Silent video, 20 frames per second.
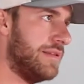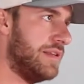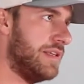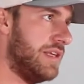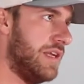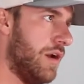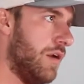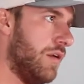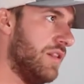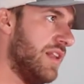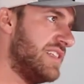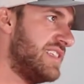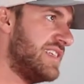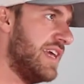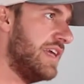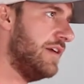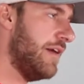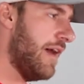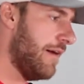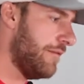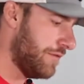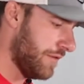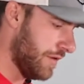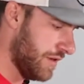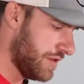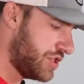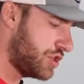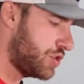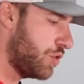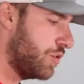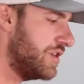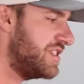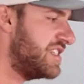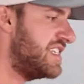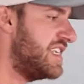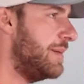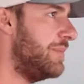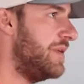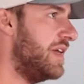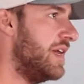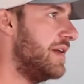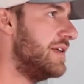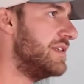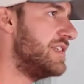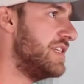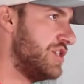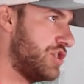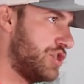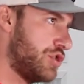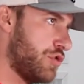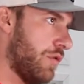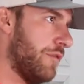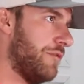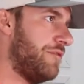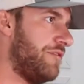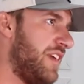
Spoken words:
let's say you have short tibias and short